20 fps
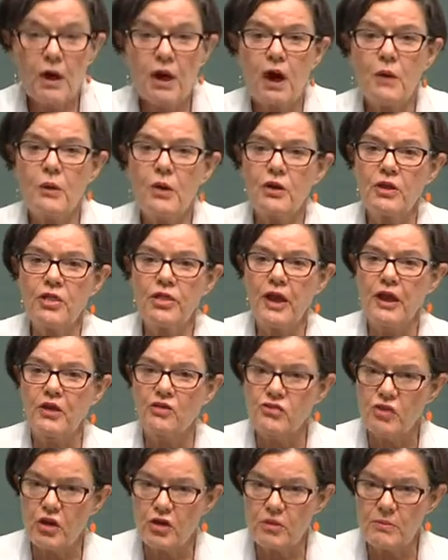I want to
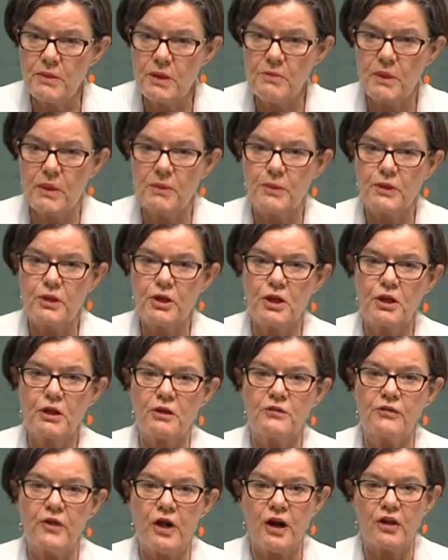thank Jeremy, my political
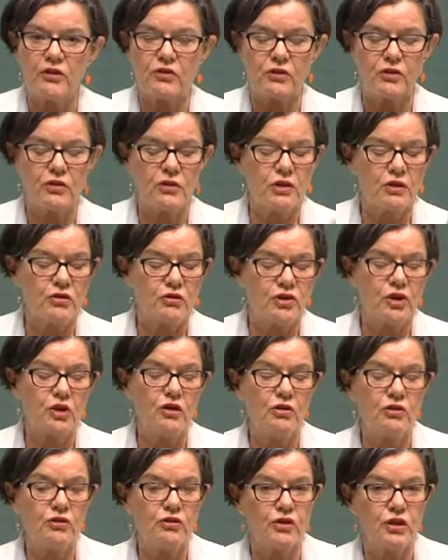adviser, who
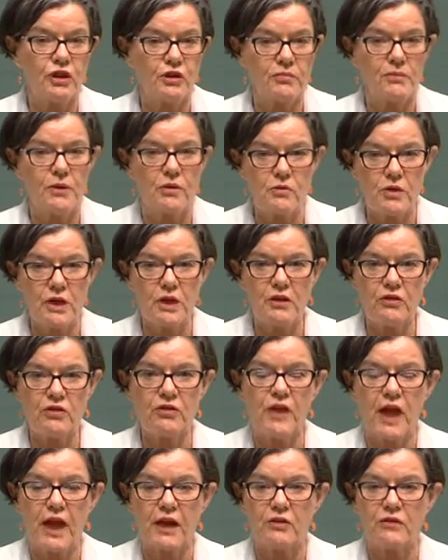continues to give me really
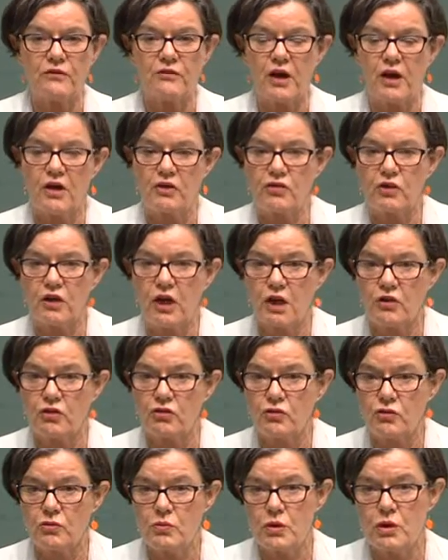sound advice on how to
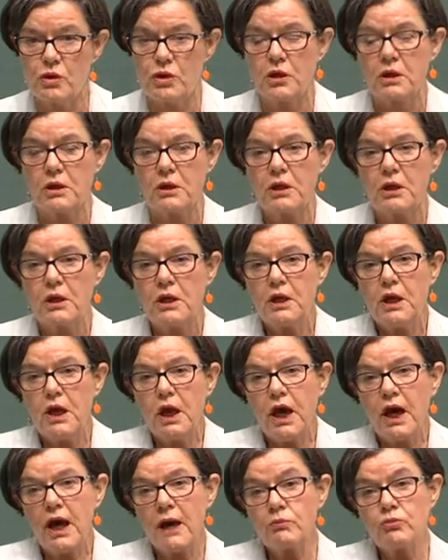do work.
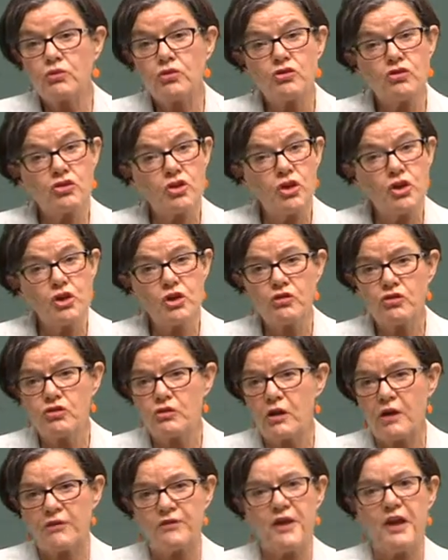To George,
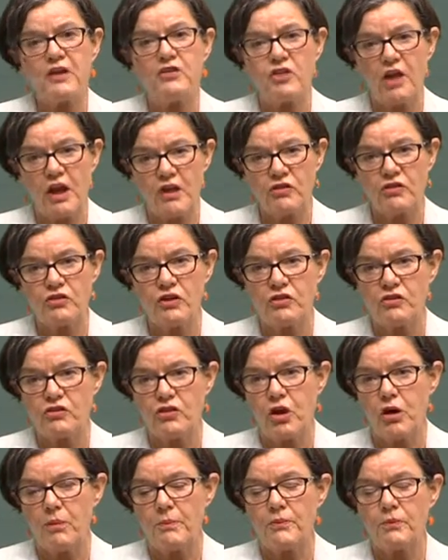a fantastic
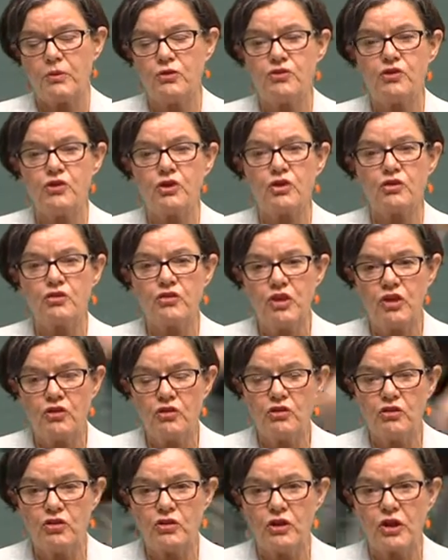job, which you
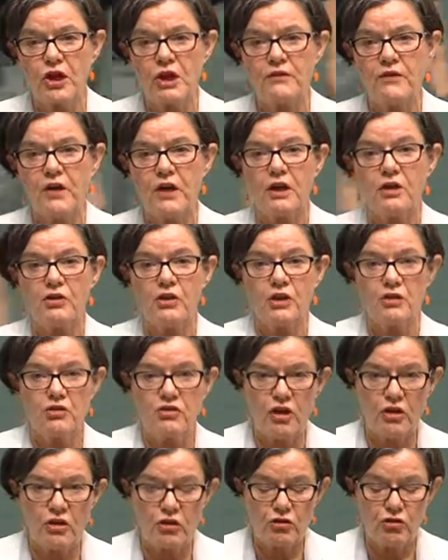continue to deliver, you
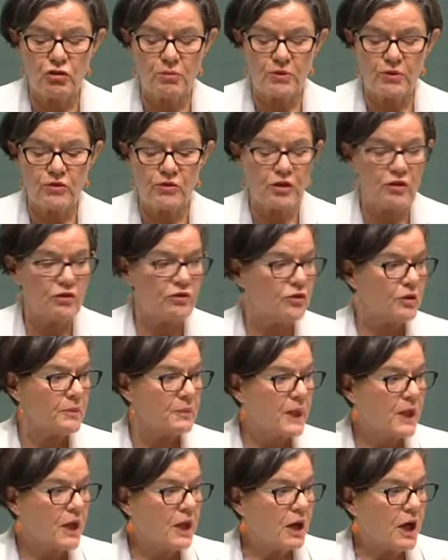continue to persist.
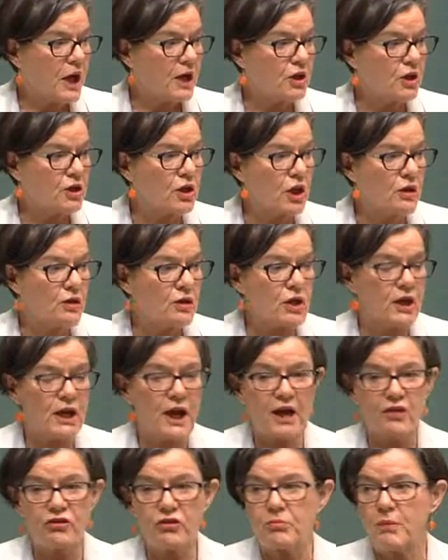And I know in the
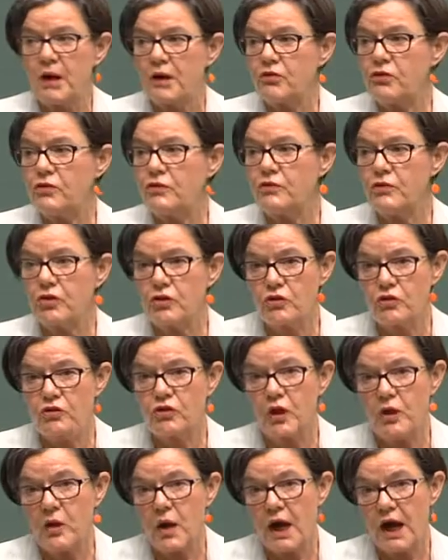last month you've worked
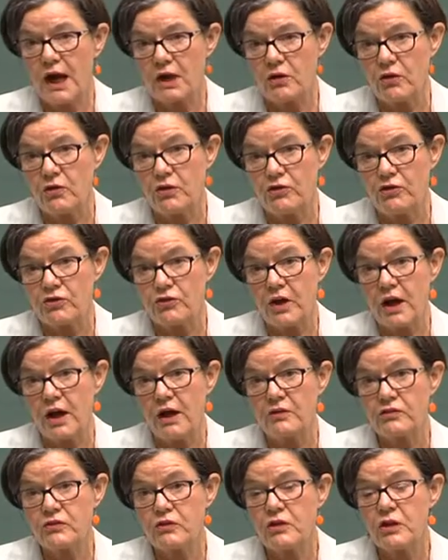so hard on this
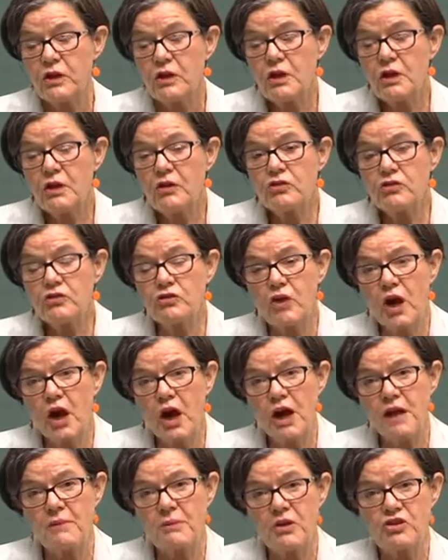draft. To
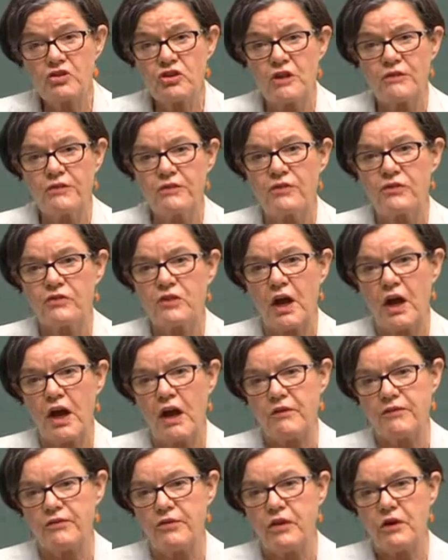Di, my Chief of
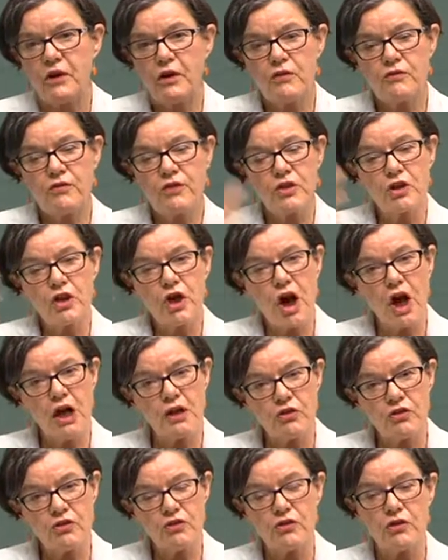Staff, for the
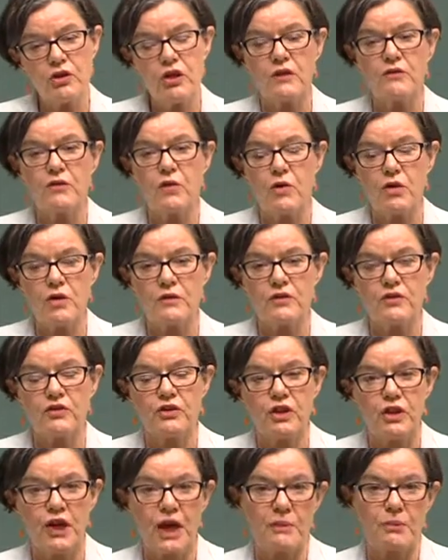guidance you give all of us
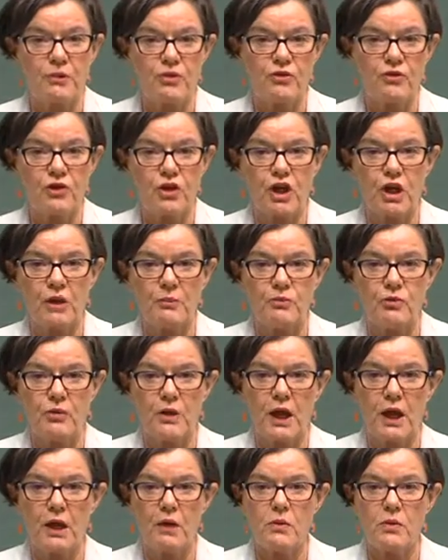and enable us to keep
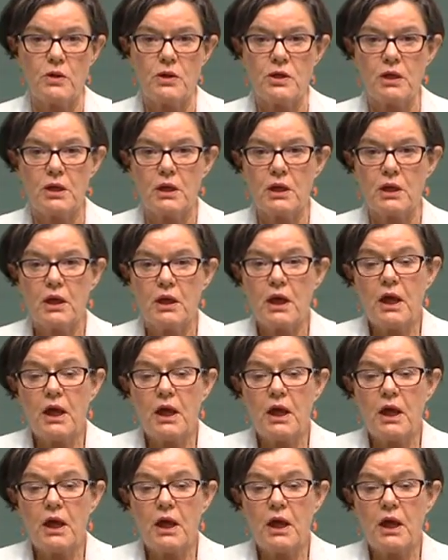doing our work.